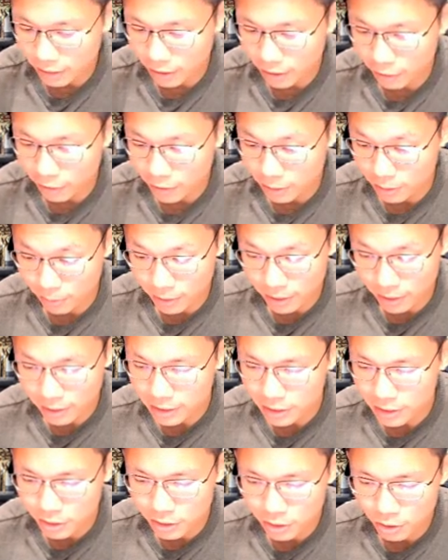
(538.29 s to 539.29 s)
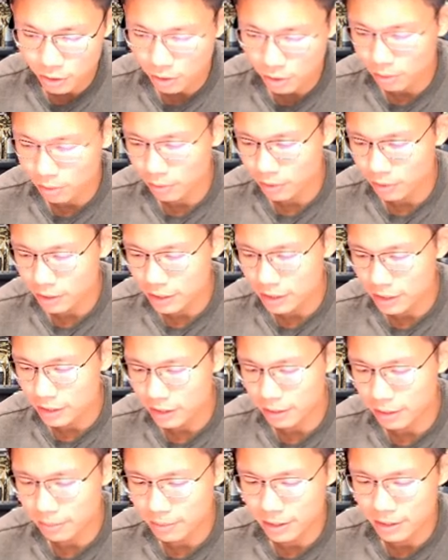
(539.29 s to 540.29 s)
surprise, is going to hit
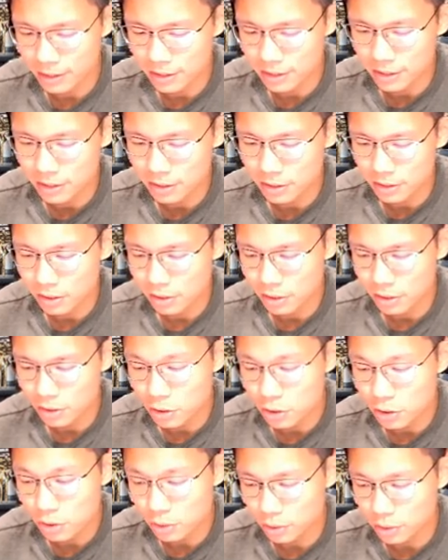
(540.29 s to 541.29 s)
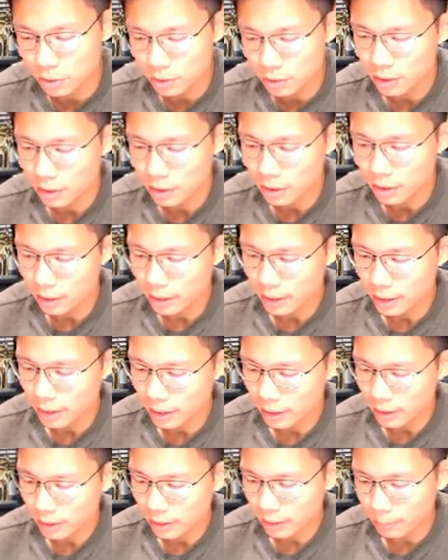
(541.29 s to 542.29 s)
ABSD soon.
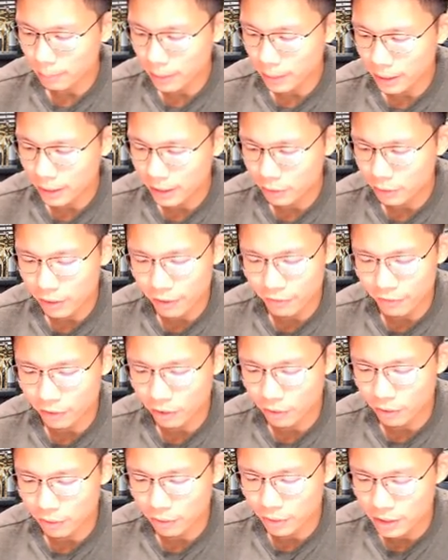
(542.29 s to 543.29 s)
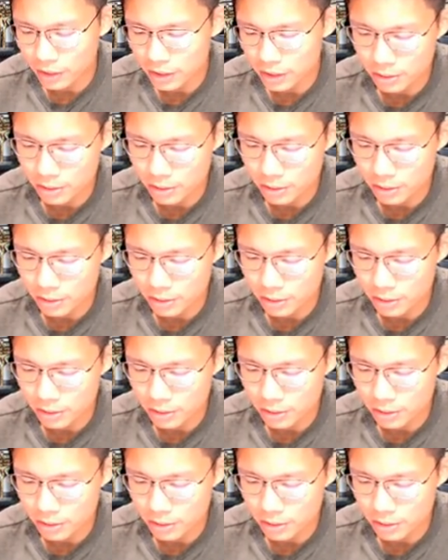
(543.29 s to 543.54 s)
But they don't have a lot of units.